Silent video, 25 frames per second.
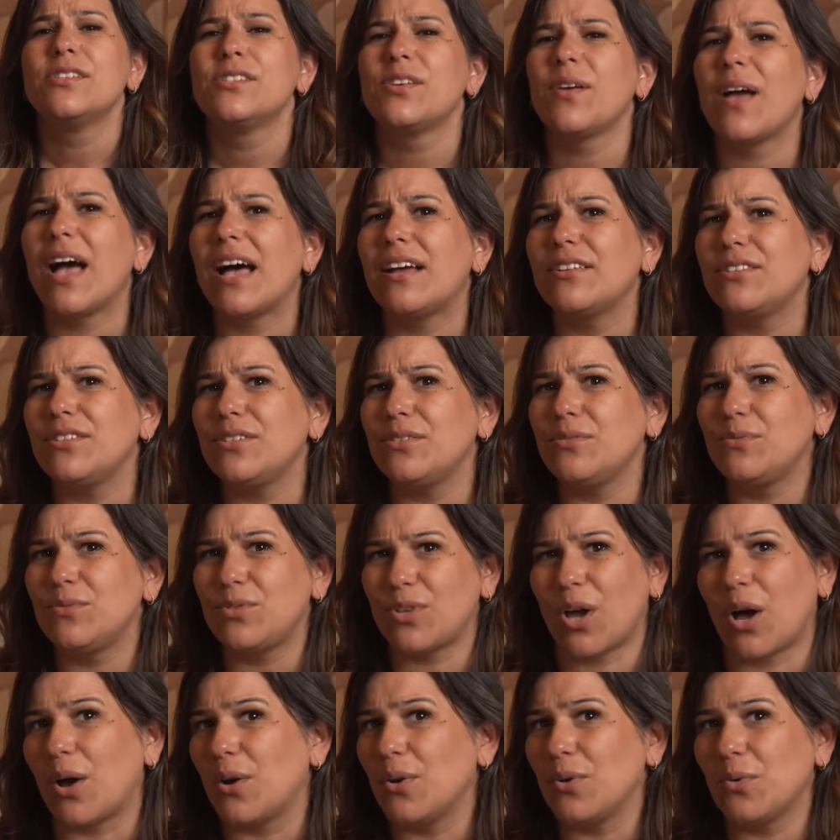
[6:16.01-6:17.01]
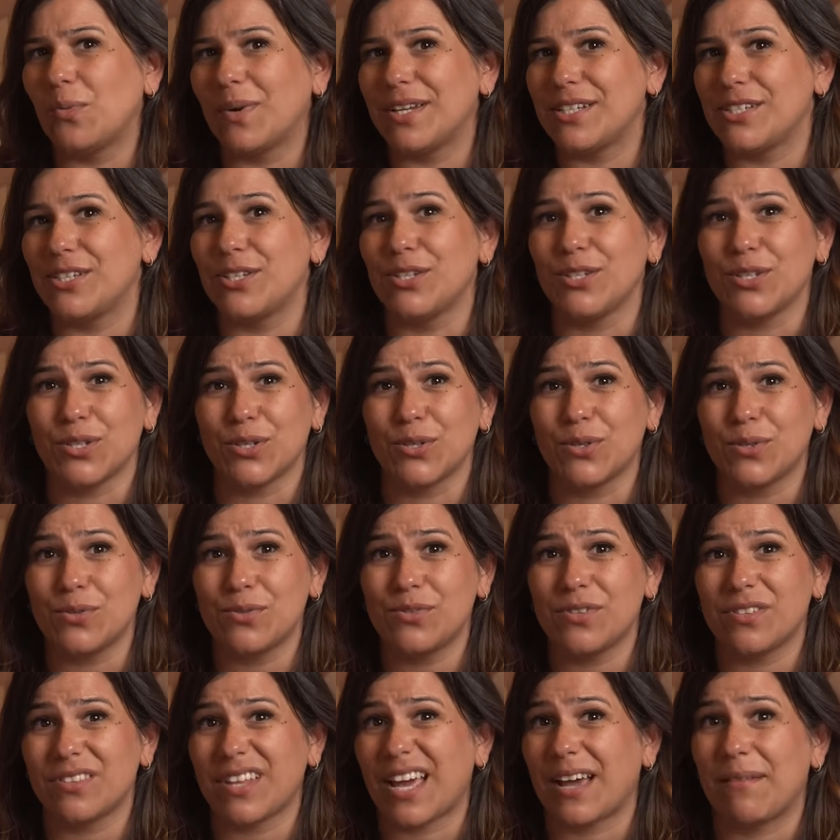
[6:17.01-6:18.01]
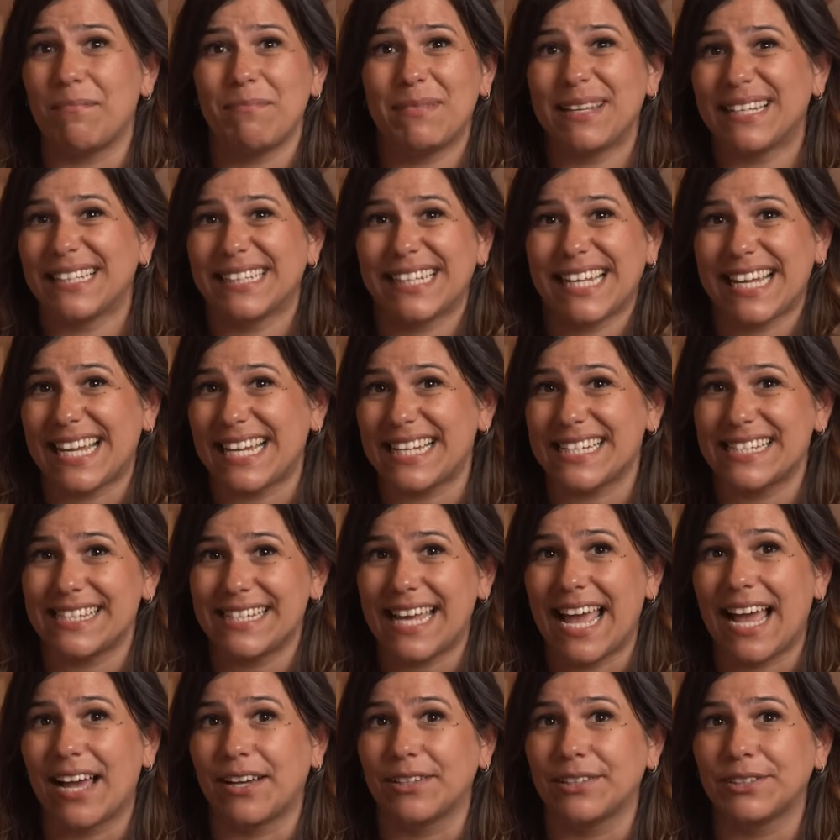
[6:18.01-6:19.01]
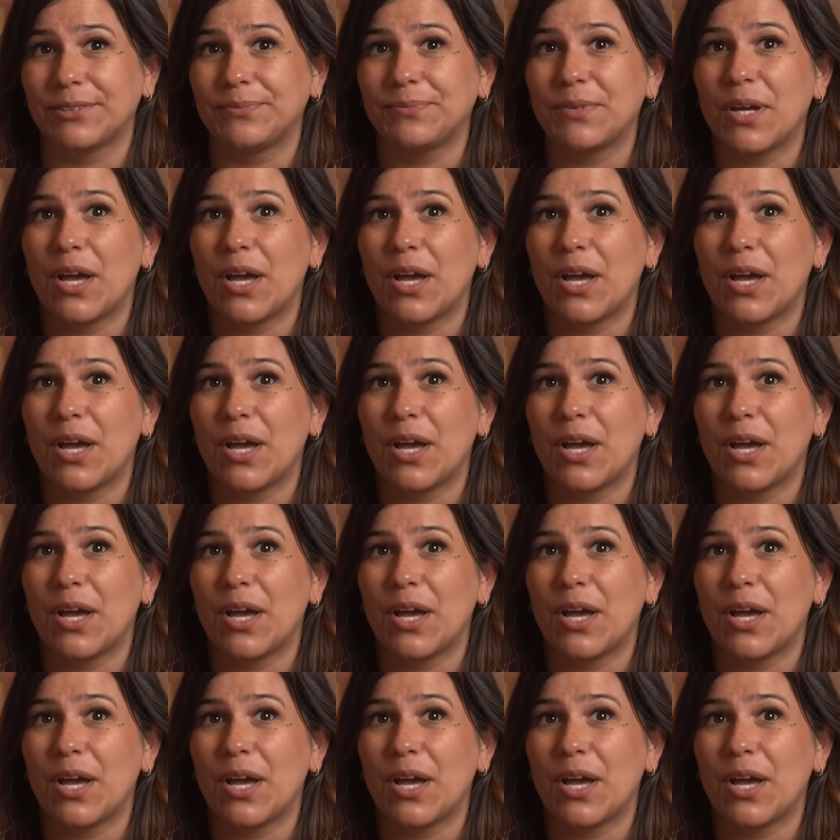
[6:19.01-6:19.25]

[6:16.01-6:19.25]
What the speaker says: So how do you know when to use that middle E sound?